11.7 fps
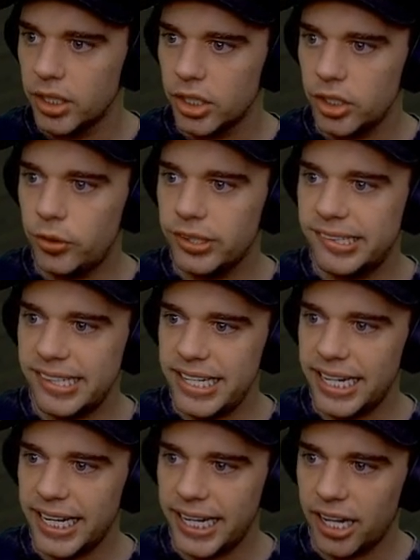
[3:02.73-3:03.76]
you can see
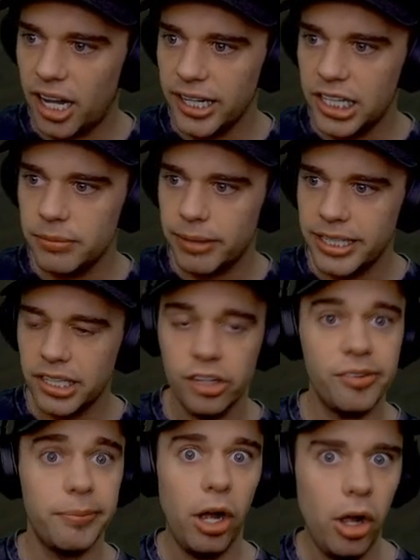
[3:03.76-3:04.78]
here I can make
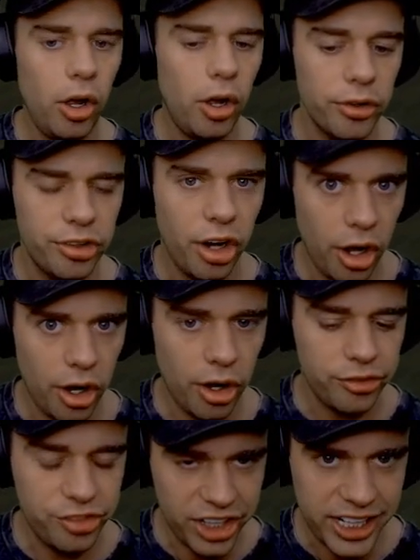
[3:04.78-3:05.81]
some hot,
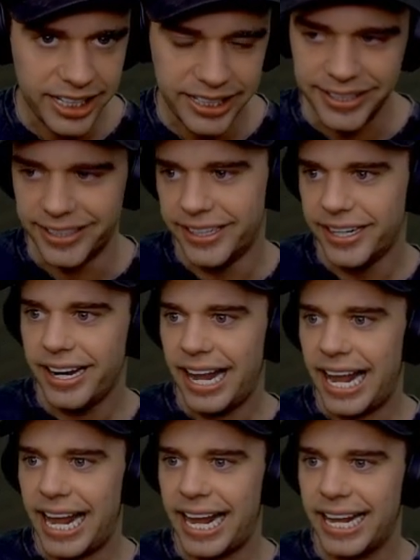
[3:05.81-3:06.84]
hot tea
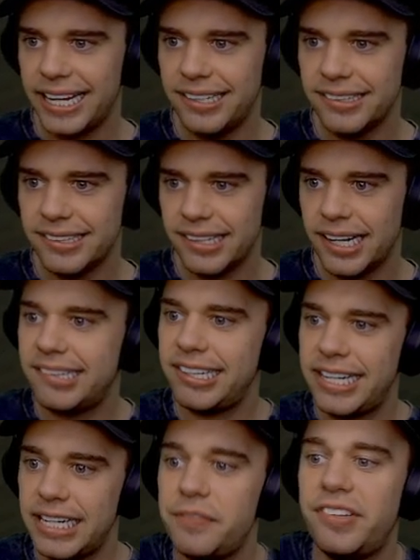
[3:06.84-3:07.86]
and a tea
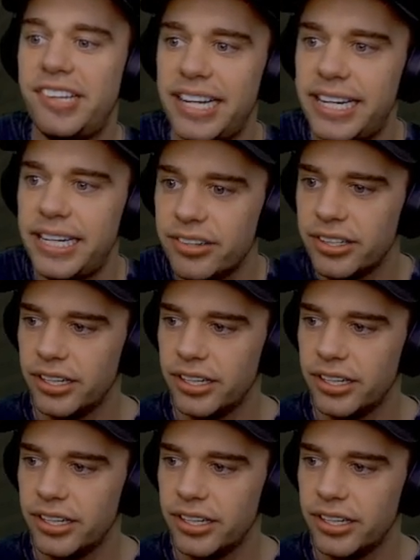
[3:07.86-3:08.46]
leaf seed.